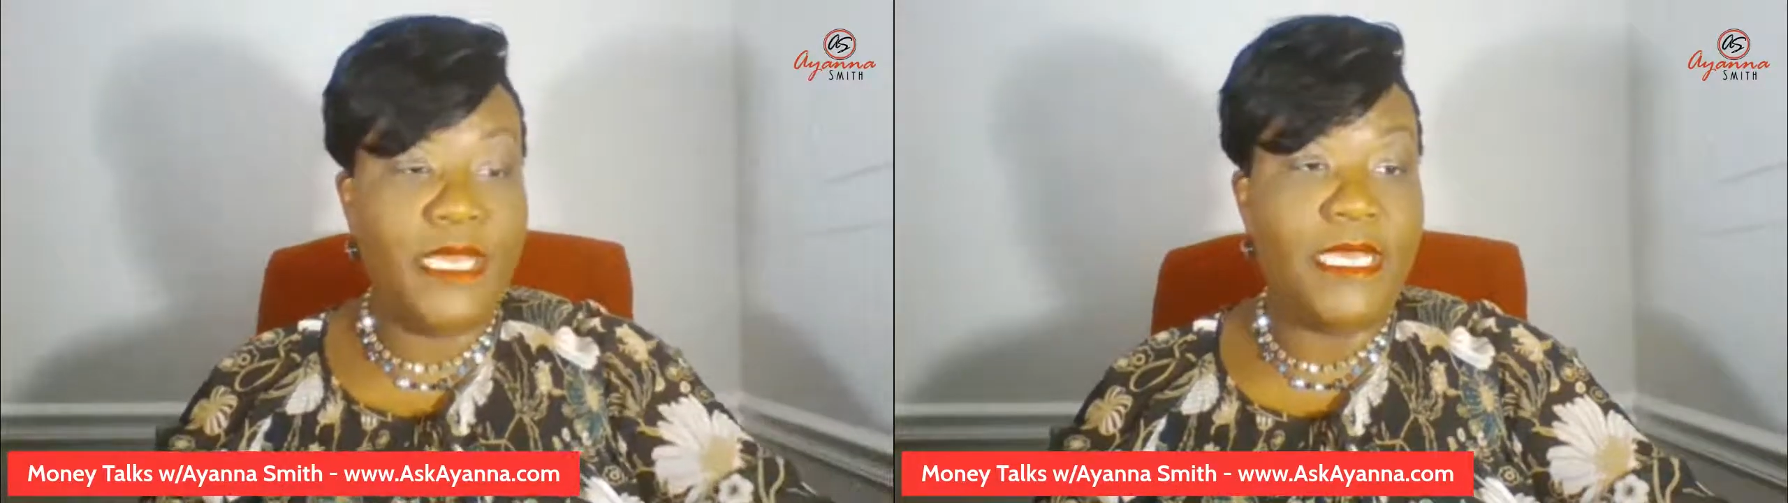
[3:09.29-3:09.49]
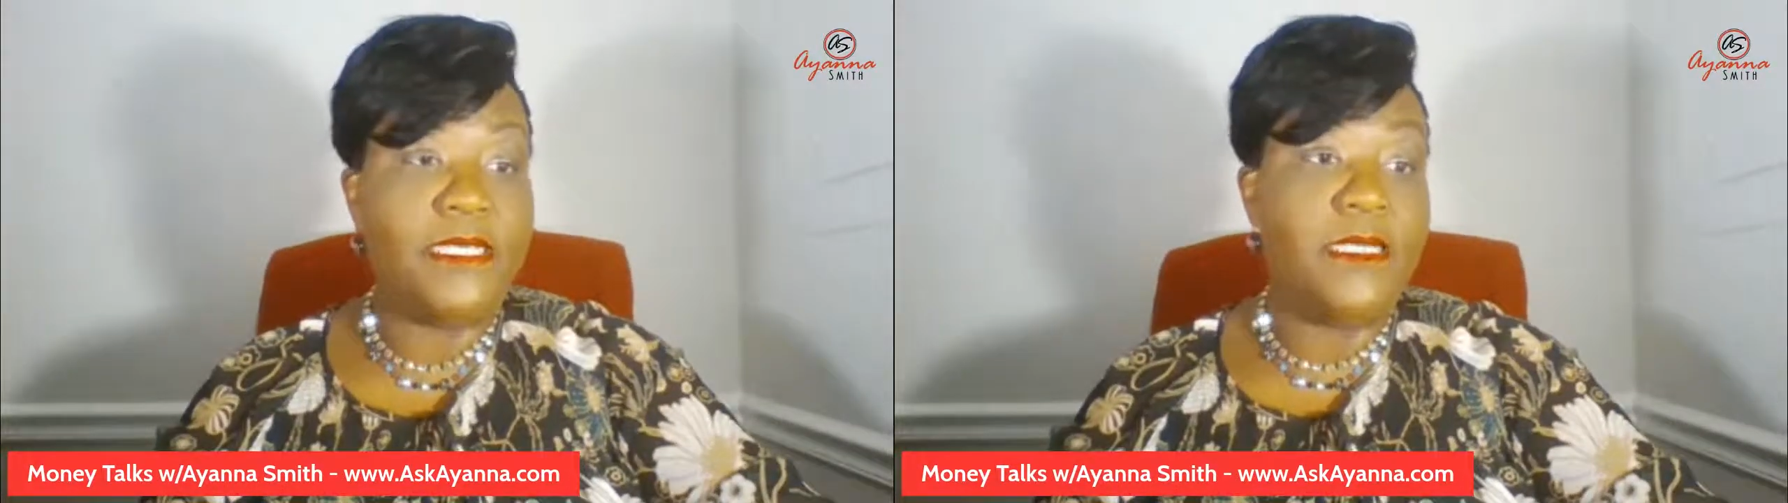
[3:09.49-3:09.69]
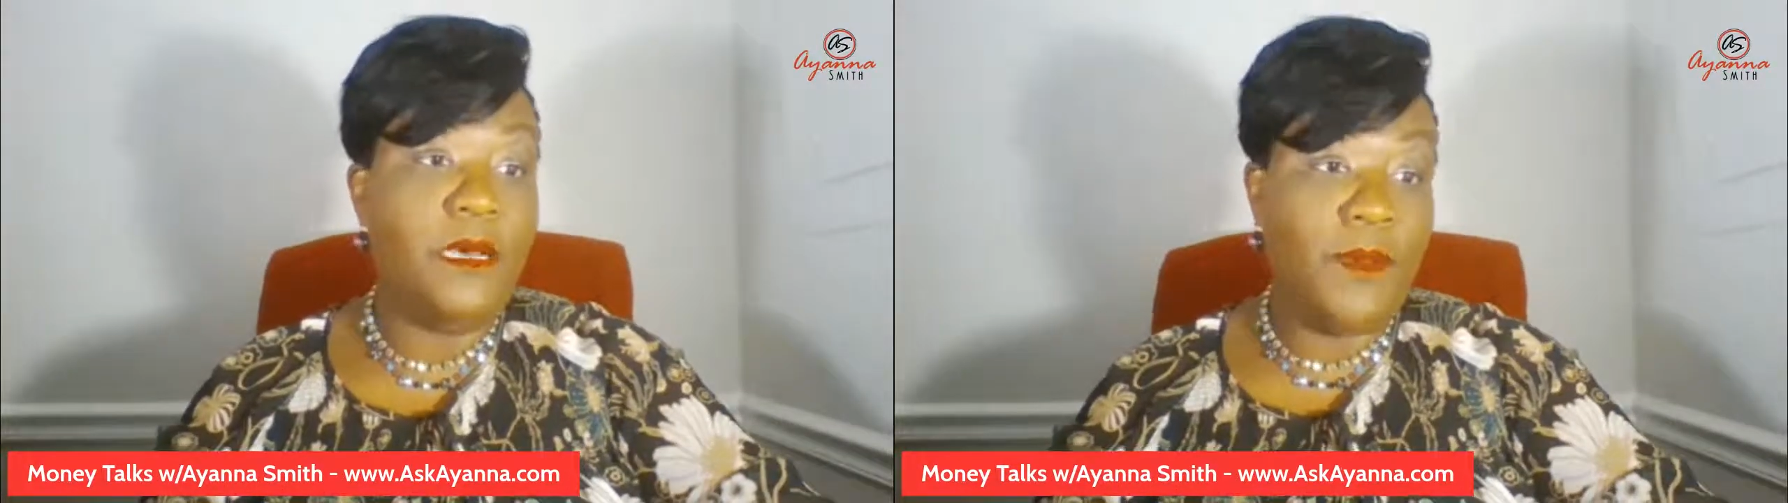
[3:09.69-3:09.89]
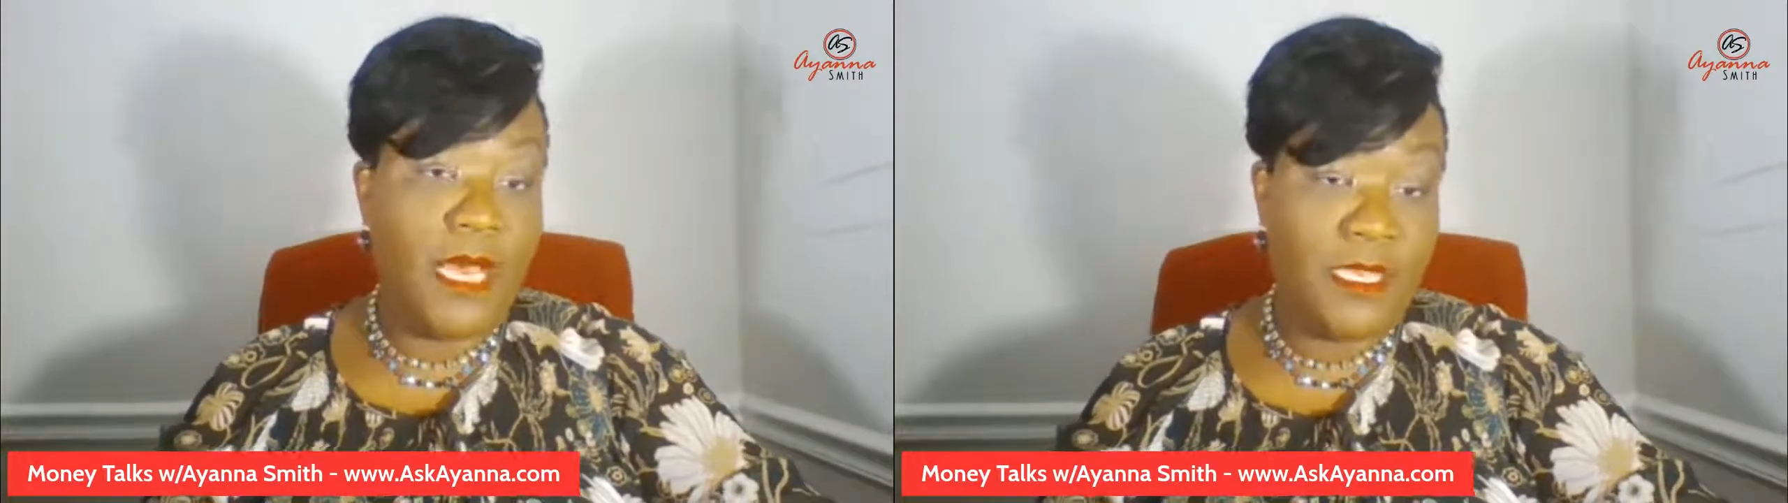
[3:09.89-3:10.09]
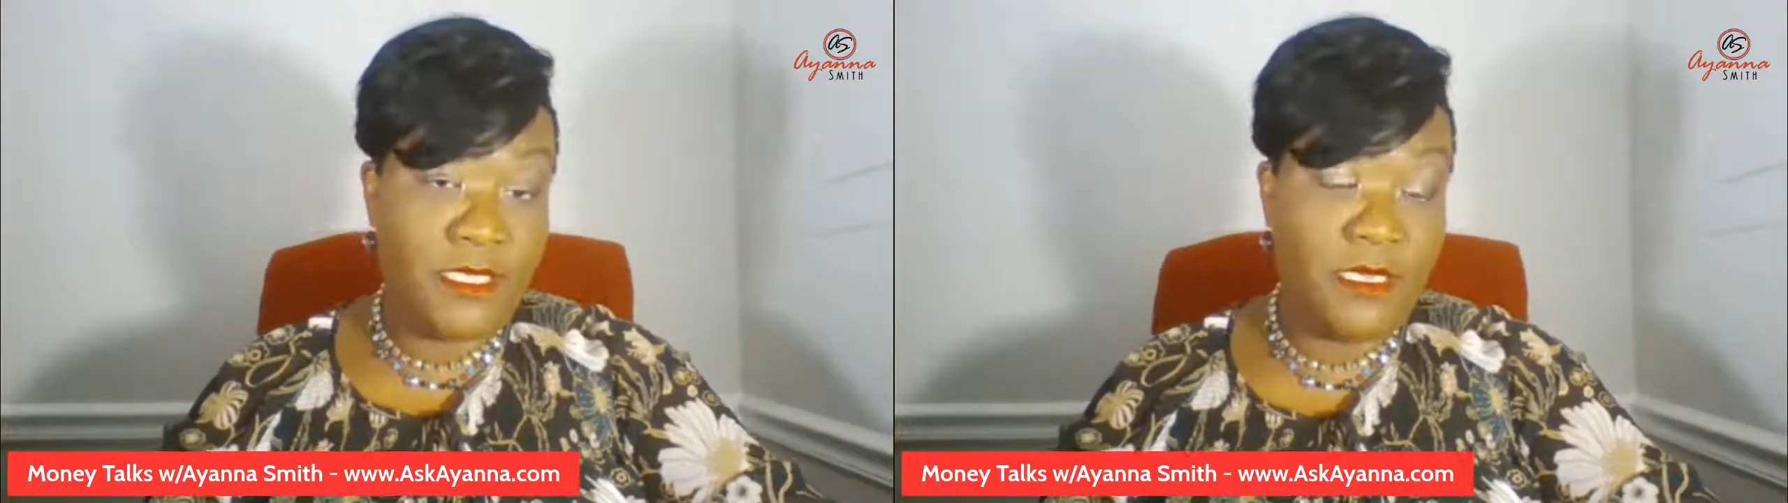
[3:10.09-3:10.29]
as
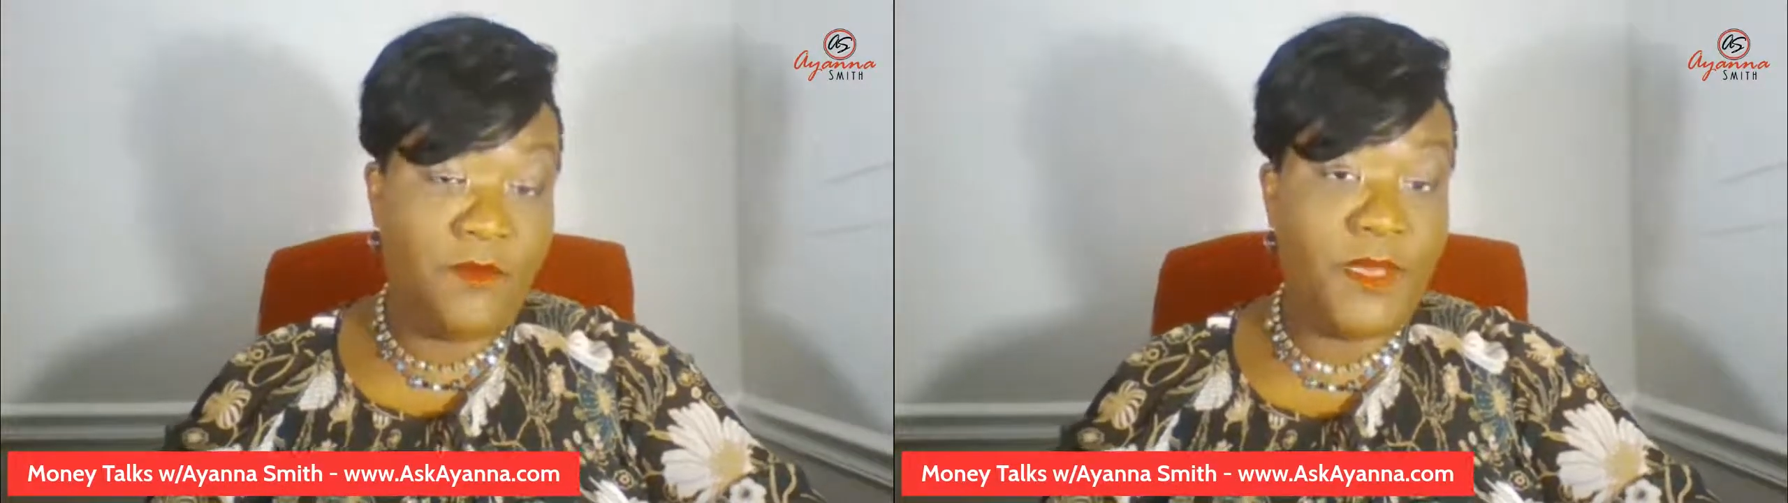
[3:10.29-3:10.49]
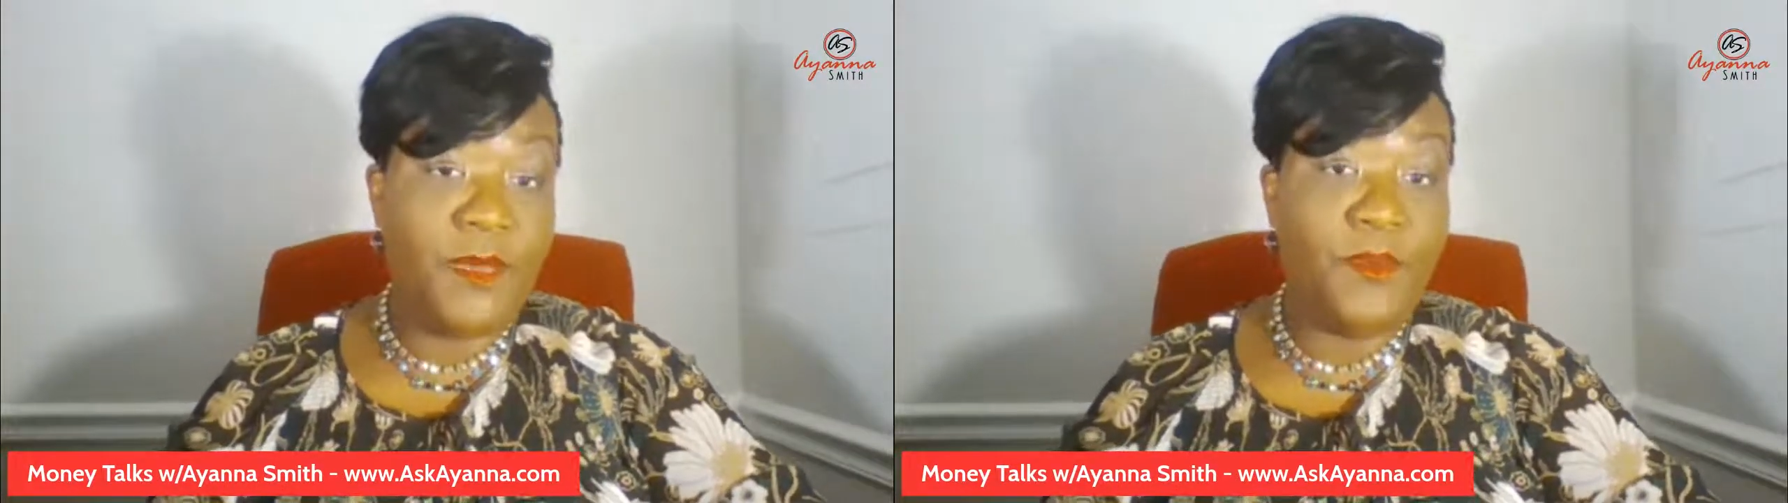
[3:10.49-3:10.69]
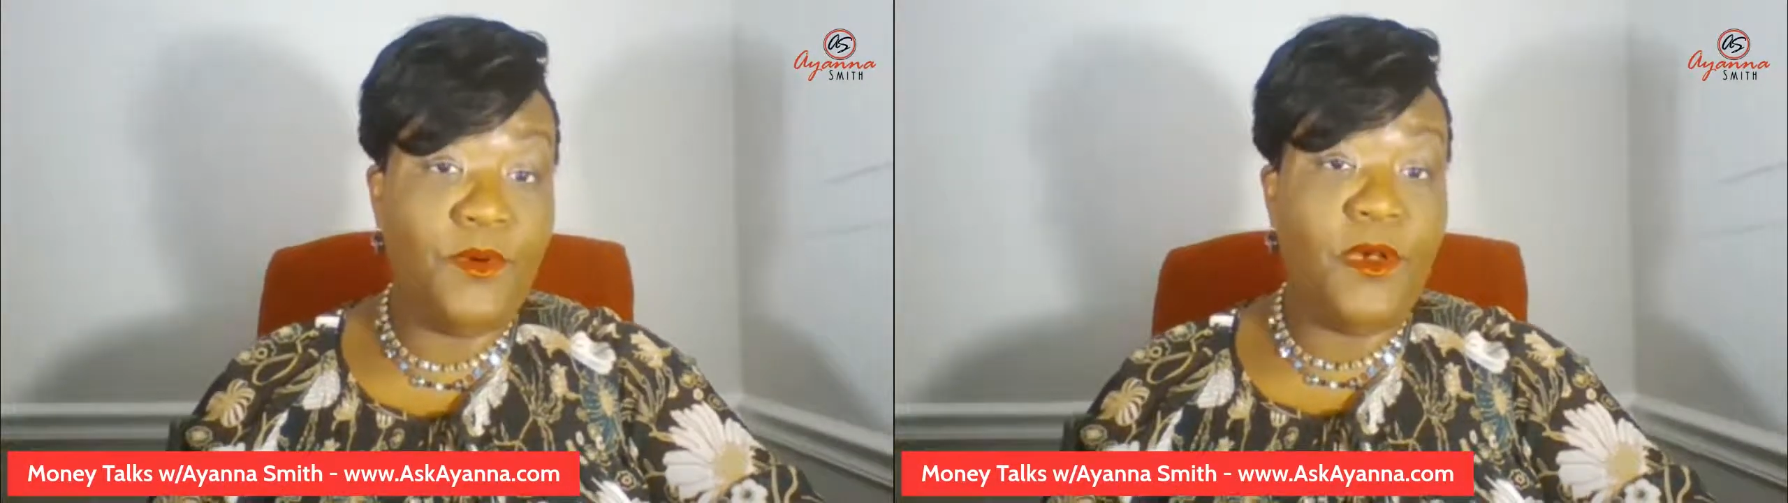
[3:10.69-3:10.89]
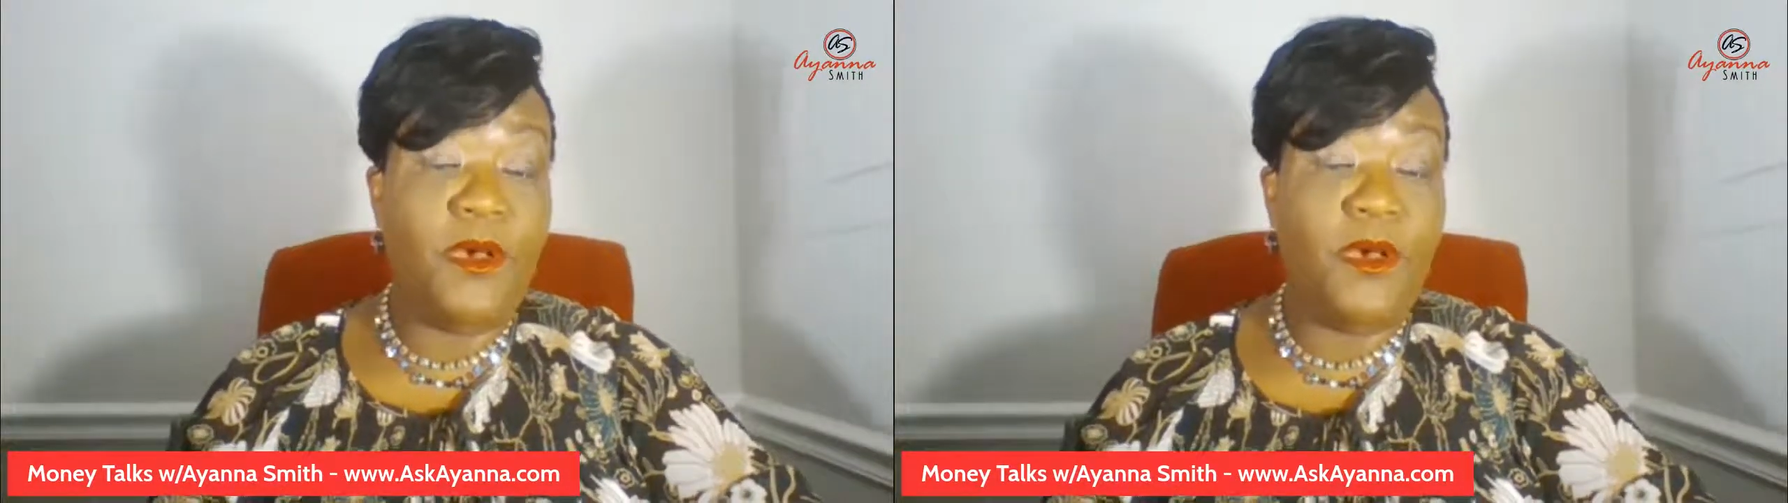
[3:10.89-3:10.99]
some people